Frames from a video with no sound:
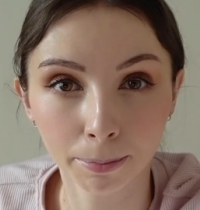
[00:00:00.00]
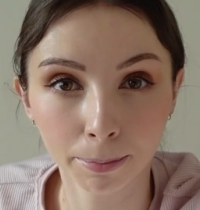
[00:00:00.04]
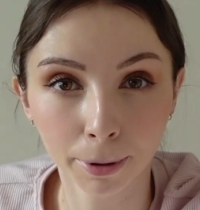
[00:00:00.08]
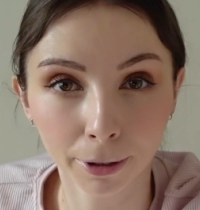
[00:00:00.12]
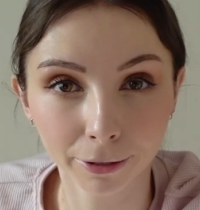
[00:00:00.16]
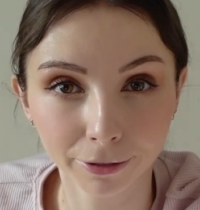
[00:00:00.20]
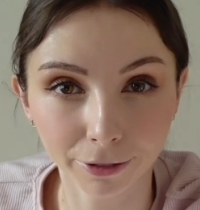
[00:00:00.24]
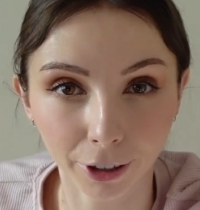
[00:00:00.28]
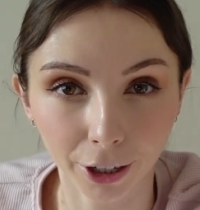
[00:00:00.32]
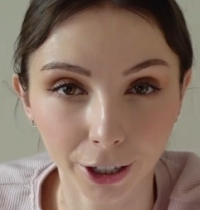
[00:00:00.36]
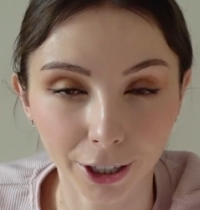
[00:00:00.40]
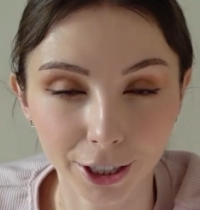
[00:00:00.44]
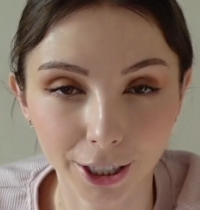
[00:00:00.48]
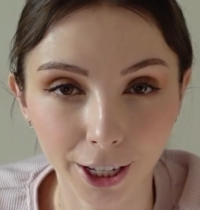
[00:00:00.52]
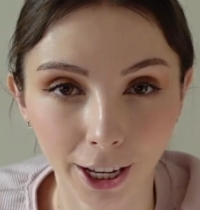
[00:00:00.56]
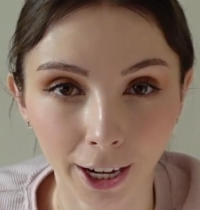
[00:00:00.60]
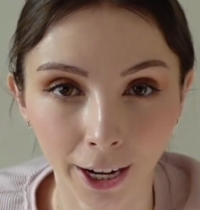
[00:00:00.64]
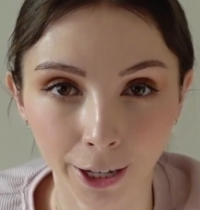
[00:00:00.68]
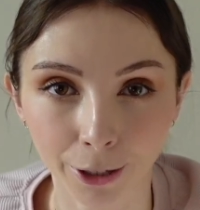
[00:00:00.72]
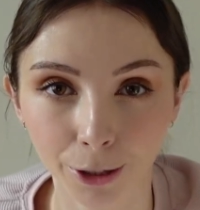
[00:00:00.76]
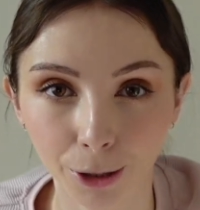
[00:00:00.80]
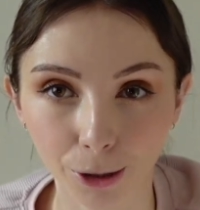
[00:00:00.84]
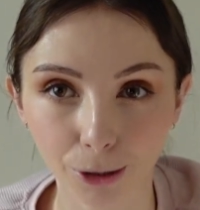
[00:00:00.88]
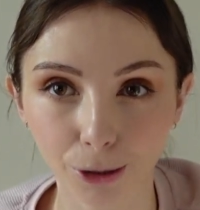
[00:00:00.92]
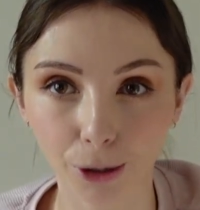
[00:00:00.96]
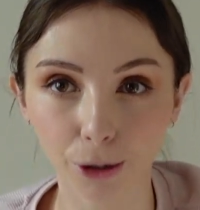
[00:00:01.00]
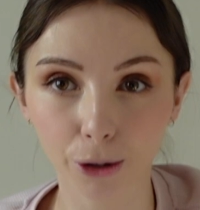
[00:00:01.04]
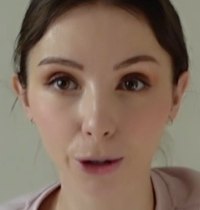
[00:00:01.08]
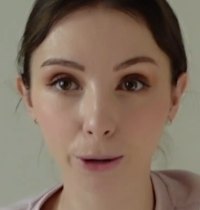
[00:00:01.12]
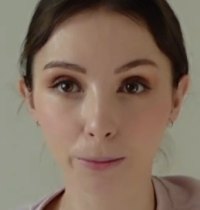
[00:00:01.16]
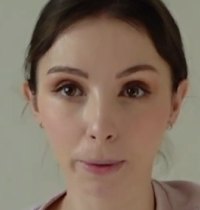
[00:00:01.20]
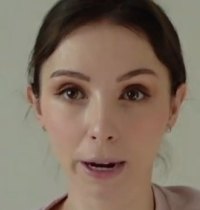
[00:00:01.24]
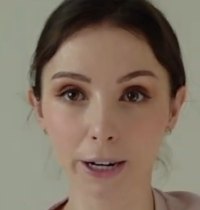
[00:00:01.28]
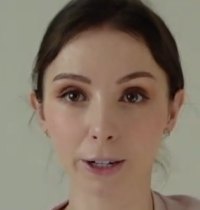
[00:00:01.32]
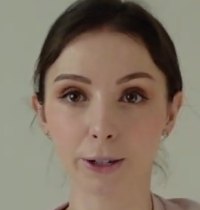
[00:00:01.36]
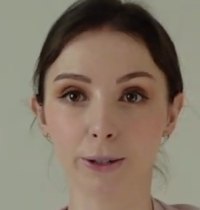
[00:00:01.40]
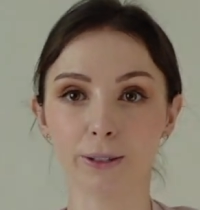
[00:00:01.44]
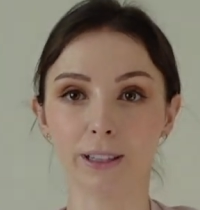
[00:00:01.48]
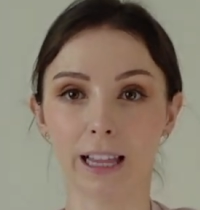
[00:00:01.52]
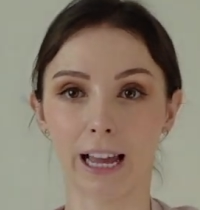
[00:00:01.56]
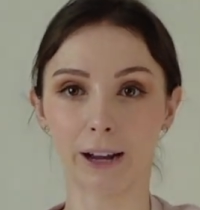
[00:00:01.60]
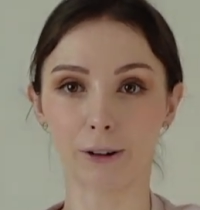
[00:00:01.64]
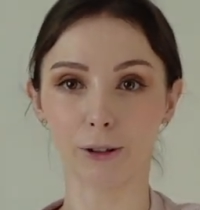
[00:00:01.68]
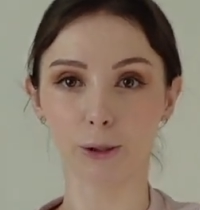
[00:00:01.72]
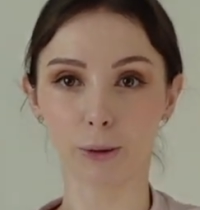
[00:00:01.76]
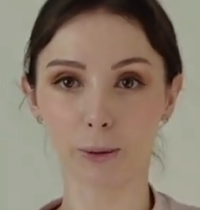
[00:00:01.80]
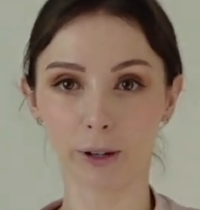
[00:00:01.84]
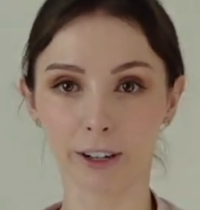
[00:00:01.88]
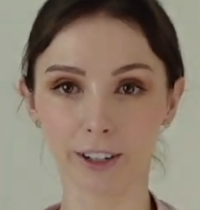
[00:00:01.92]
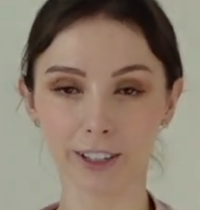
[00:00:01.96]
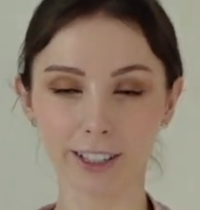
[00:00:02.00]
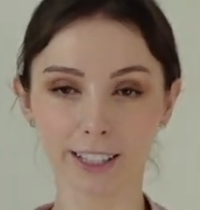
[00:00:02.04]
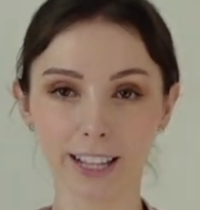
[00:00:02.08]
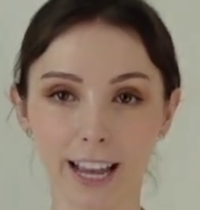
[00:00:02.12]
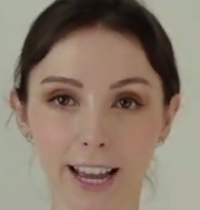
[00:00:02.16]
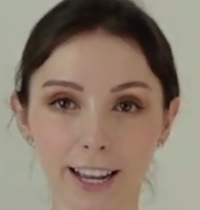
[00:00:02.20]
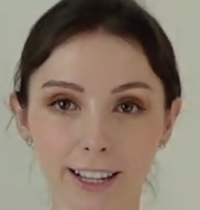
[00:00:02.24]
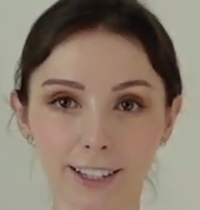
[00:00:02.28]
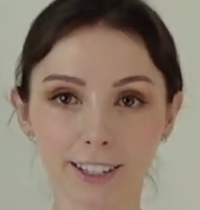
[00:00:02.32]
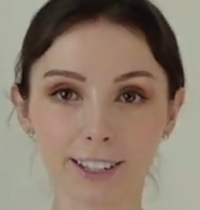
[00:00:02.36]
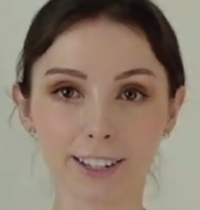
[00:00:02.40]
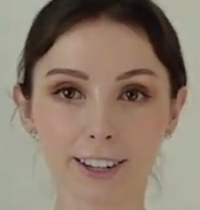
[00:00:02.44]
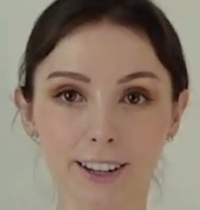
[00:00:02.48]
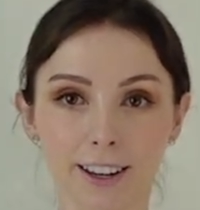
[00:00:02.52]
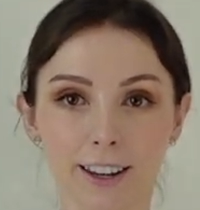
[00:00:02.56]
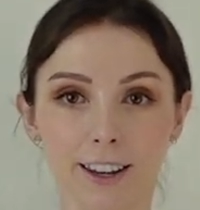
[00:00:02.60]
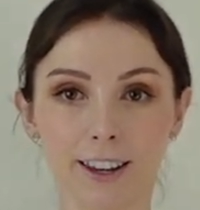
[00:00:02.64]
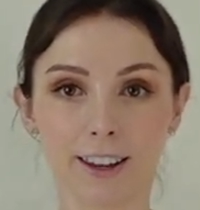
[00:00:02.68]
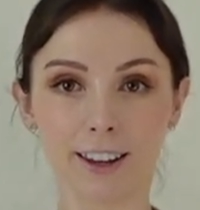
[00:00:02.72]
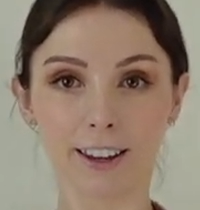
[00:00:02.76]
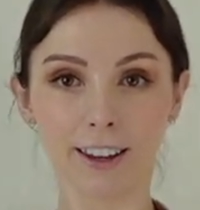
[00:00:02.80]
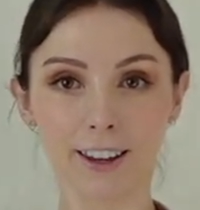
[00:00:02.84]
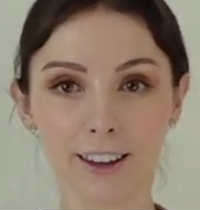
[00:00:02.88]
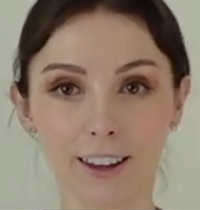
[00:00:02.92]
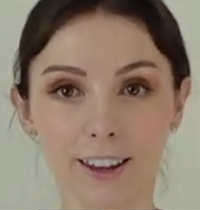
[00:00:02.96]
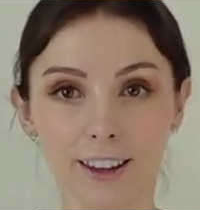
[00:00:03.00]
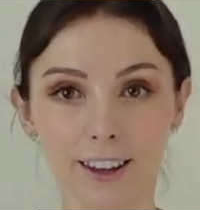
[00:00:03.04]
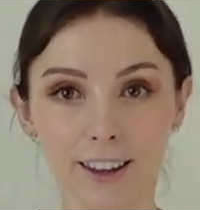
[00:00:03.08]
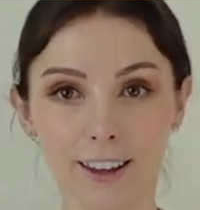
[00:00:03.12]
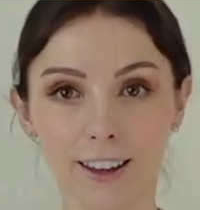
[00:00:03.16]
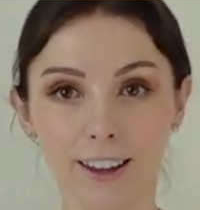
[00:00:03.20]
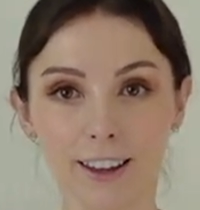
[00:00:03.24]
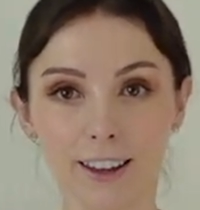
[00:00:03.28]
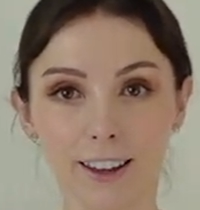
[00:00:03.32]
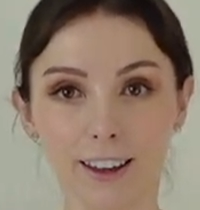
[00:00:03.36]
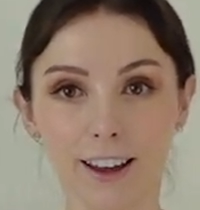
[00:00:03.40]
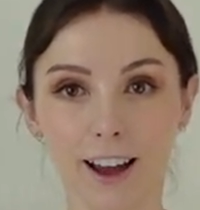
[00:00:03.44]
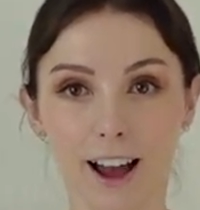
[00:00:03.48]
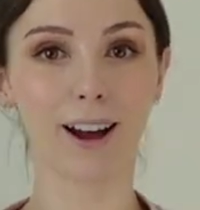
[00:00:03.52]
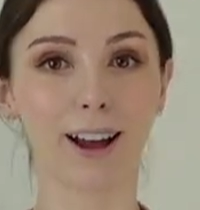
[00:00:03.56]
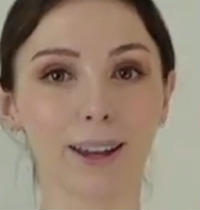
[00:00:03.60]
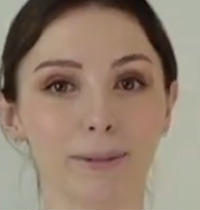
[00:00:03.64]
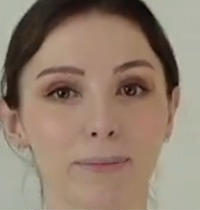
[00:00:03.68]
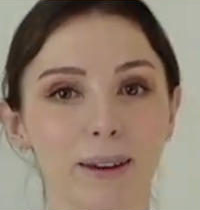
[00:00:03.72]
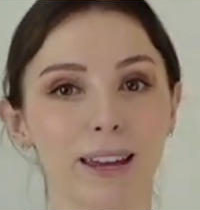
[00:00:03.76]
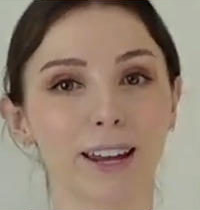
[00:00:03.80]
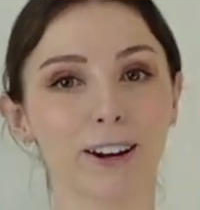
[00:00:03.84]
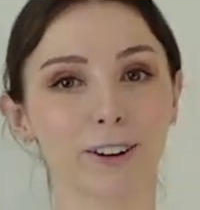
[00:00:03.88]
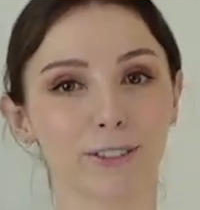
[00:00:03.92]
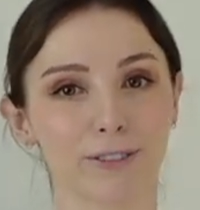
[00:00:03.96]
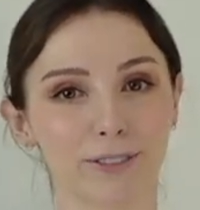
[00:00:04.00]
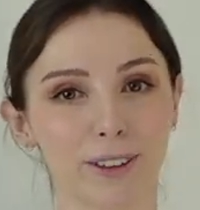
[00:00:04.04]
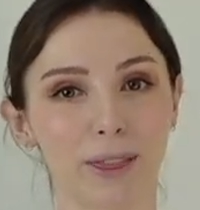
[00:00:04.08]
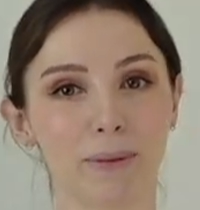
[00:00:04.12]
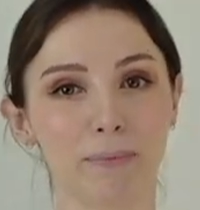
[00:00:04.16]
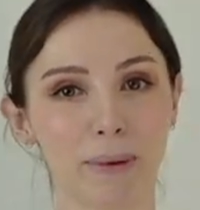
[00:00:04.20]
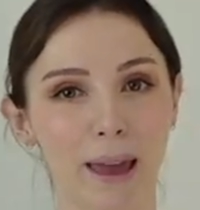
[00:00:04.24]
But first, can I just show you my new loungewear set? I mean, I'm here for the